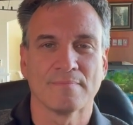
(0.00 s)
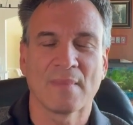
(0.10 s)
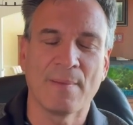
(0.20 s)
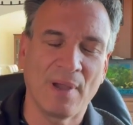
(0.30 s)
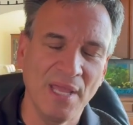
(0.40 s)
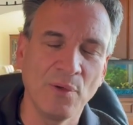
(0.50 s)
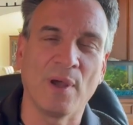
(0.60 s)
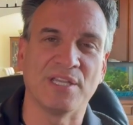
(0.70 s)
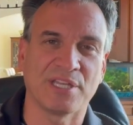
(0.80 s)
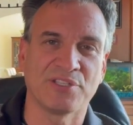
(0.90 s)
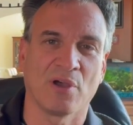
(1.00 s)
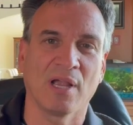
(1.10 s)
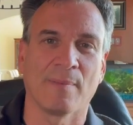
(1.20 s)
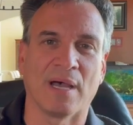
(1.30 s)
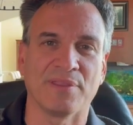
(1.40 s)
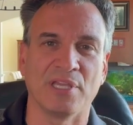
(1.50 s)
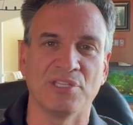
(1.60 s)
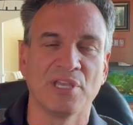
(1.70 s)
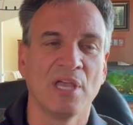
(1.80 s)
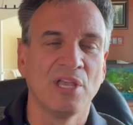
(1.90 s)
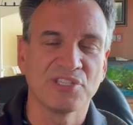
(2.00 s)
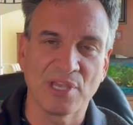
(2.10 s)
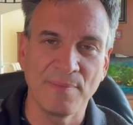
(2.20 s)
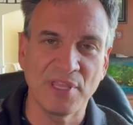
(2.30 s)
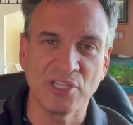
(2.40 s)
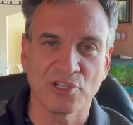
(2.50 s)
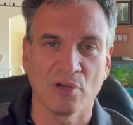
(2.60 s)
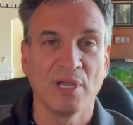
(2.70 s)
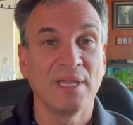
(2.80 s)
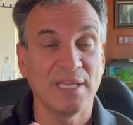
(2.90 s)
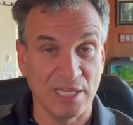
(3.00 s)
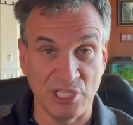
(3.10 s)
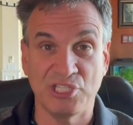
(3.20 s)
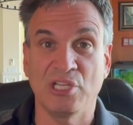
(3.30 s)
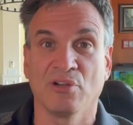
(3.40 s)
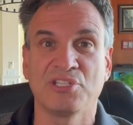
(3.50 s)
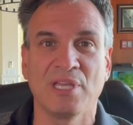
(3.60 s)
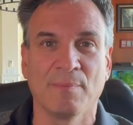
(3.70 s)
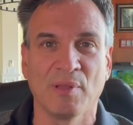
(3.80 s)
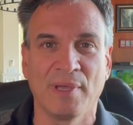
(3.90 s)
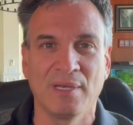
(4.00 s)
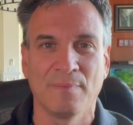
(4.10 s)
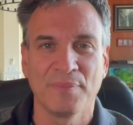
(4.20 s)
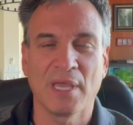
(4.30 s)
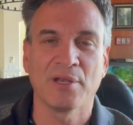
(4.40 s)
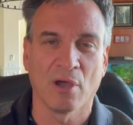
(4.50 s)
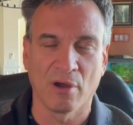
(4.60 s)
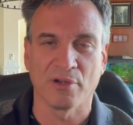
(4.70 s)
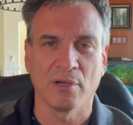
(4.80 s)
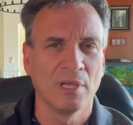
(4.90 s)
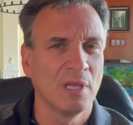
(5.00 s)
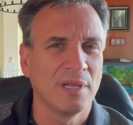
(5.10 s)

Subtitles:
And by the way, as I talk about these, some things are easier to implement and harder.